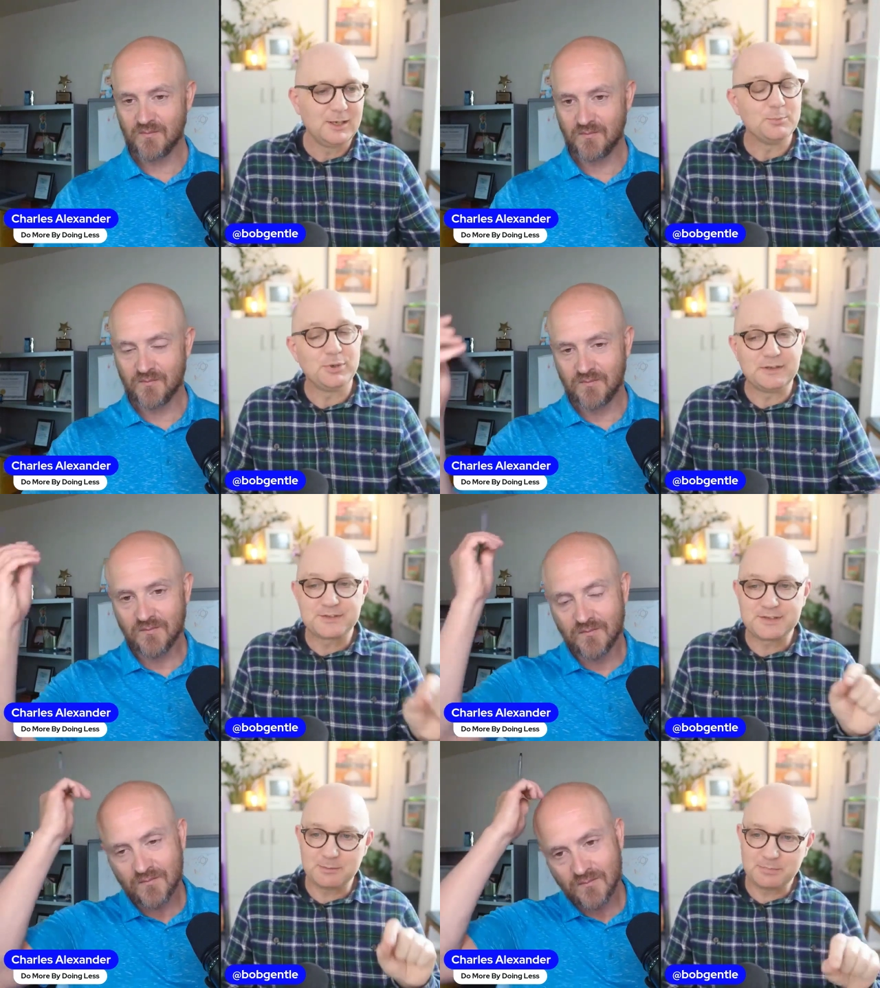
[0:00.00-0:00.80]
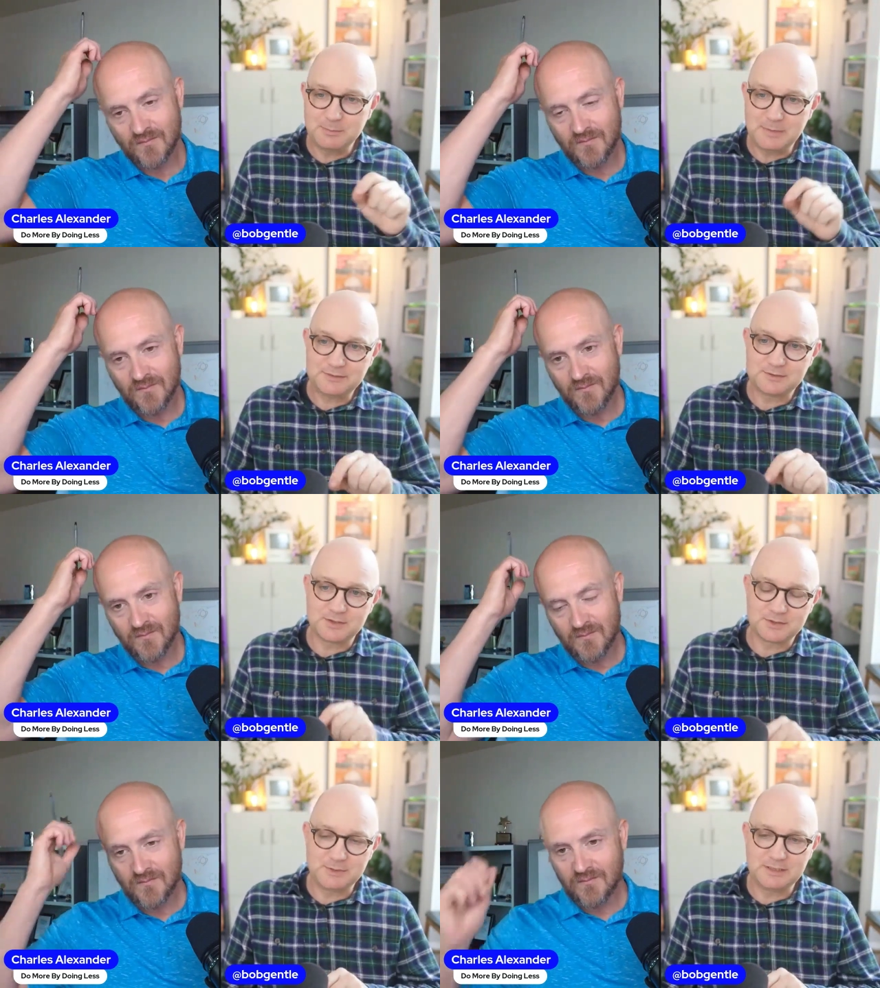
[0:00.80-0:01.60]
Speaker 1: But if somebody messages
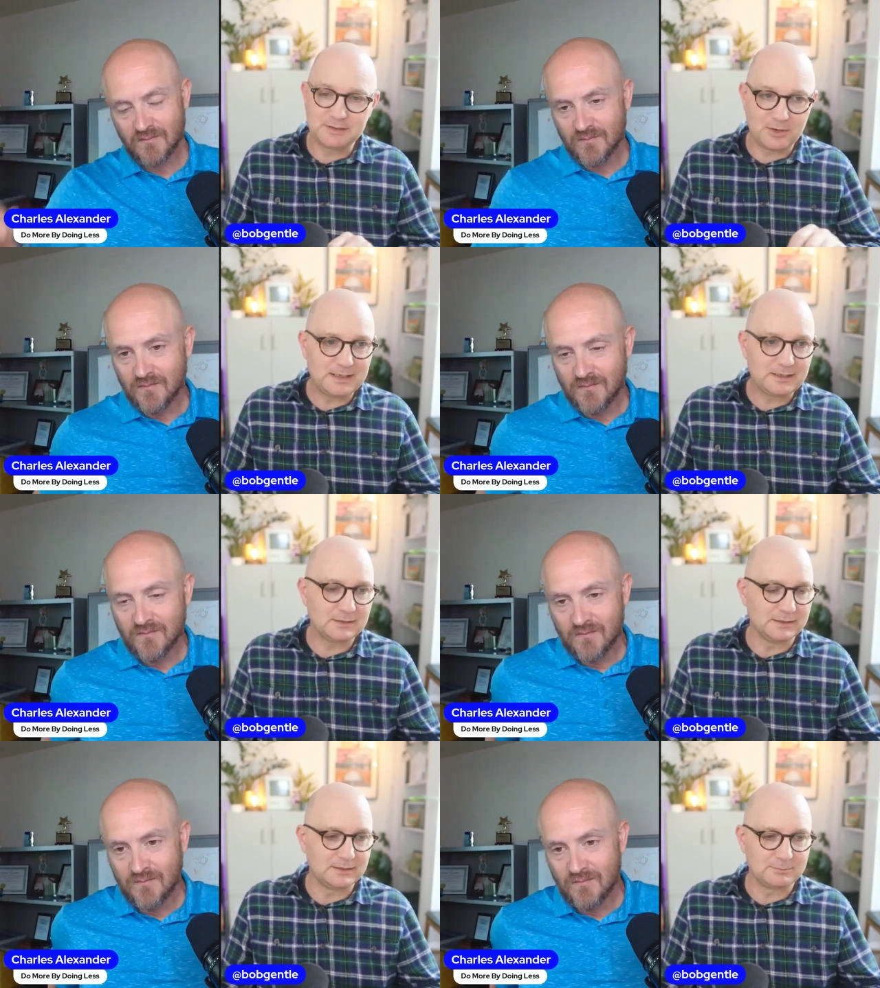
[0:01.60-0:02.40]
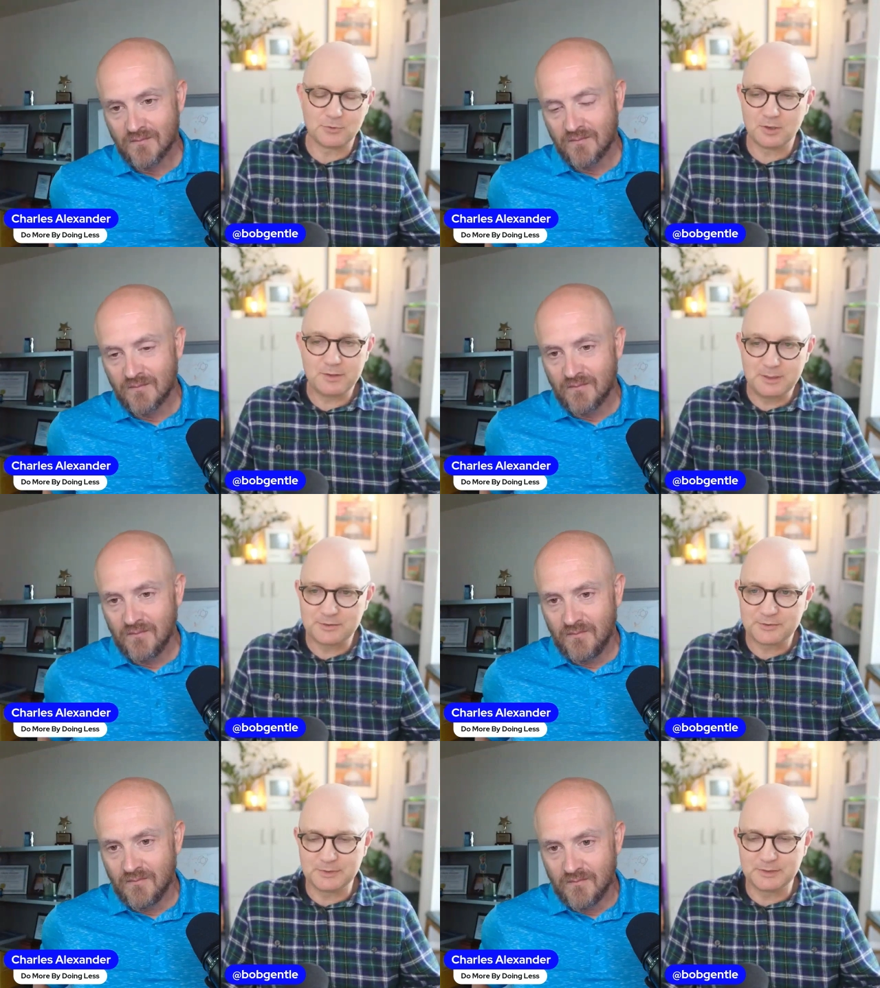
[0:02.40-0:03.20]
me directly or
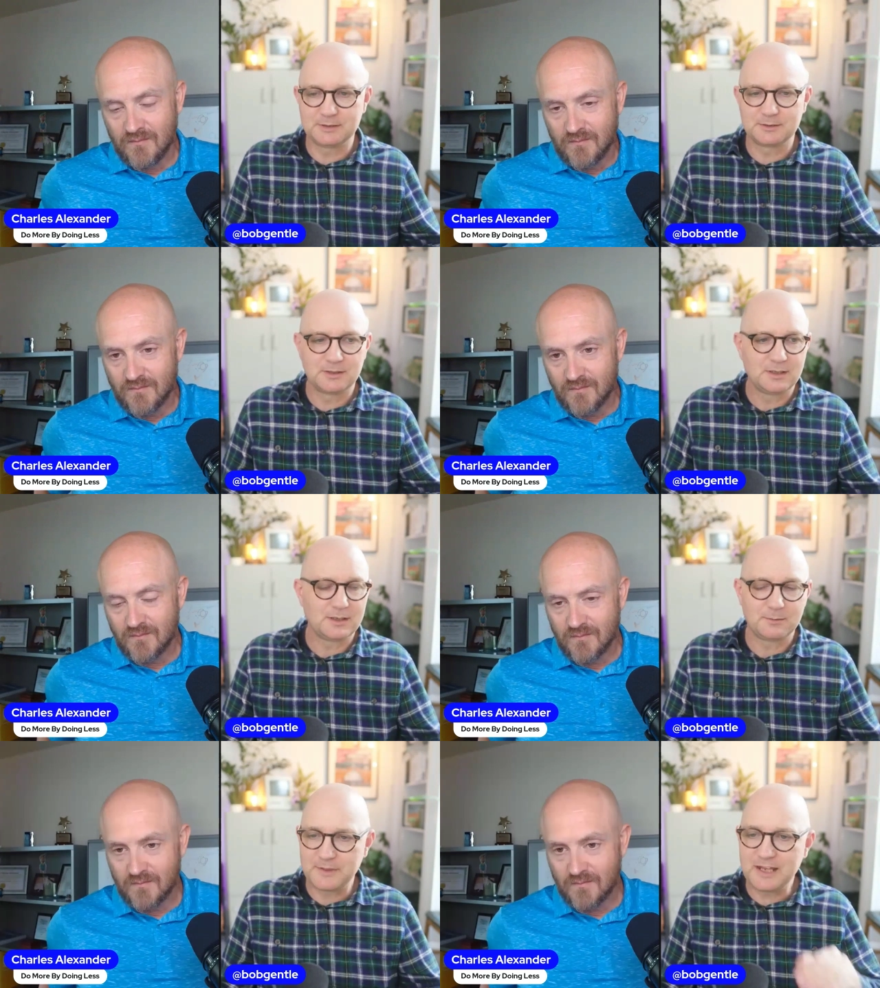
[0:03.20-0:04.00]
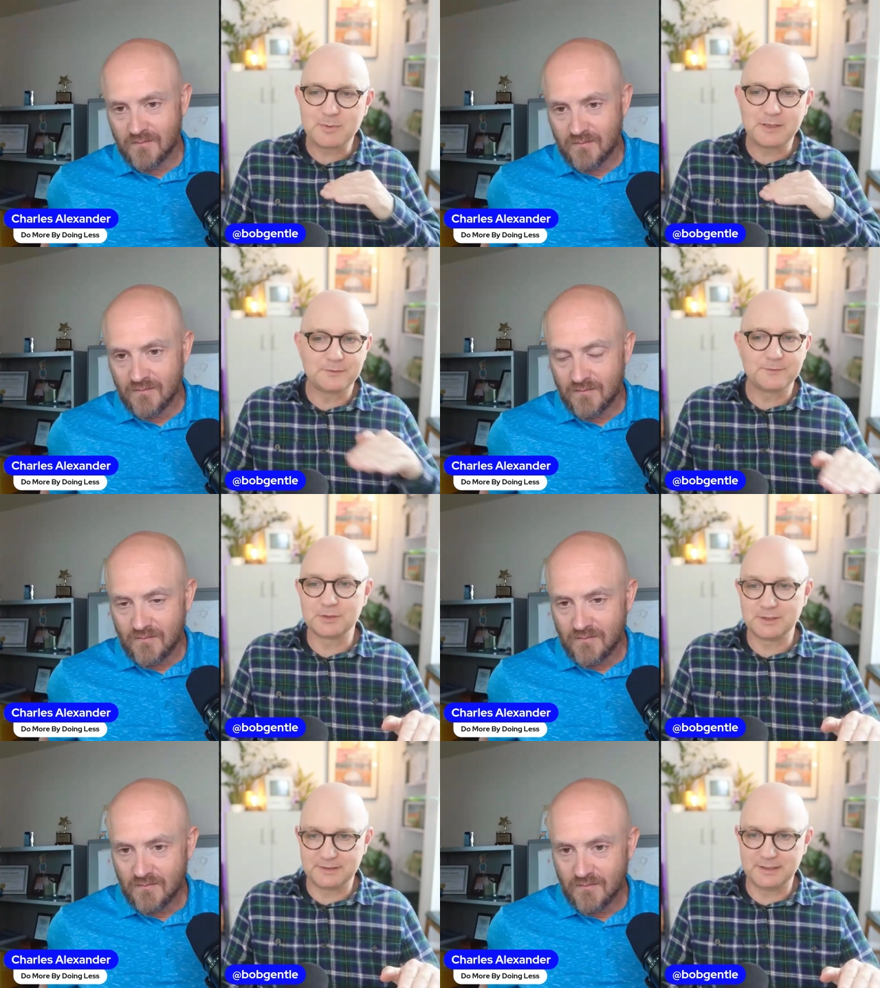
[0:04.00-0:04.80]
emails me, they have my full
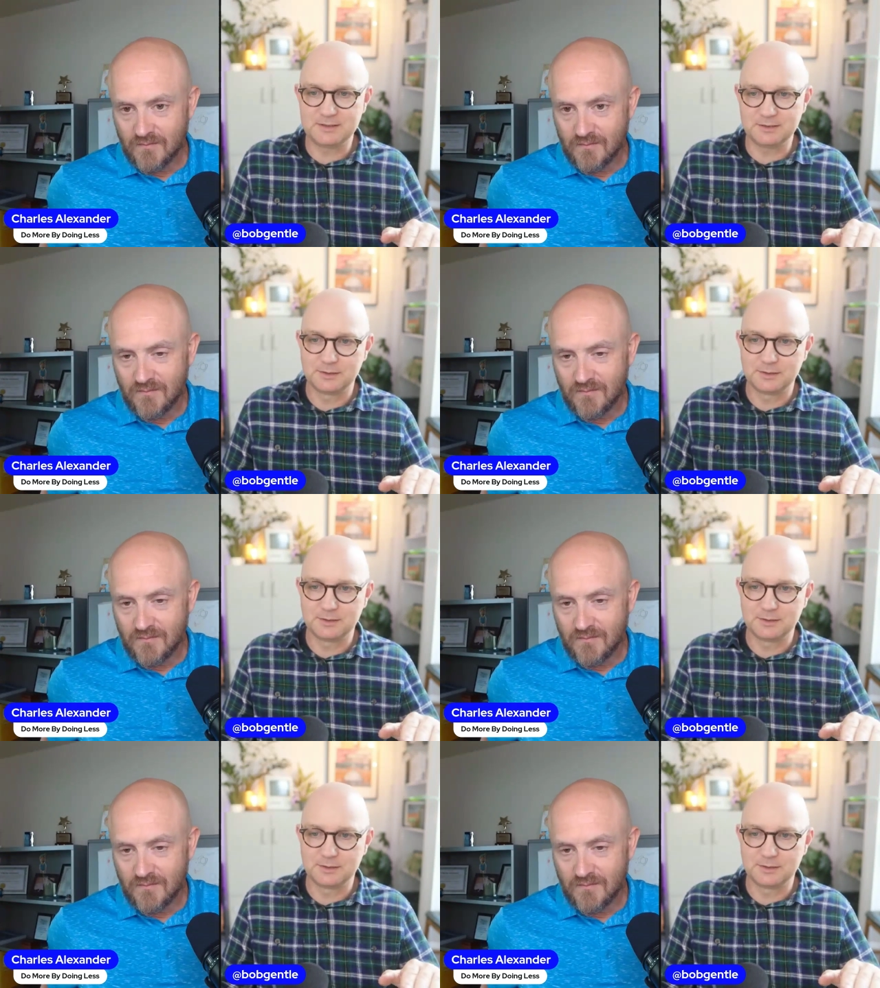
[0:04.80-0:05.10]
attention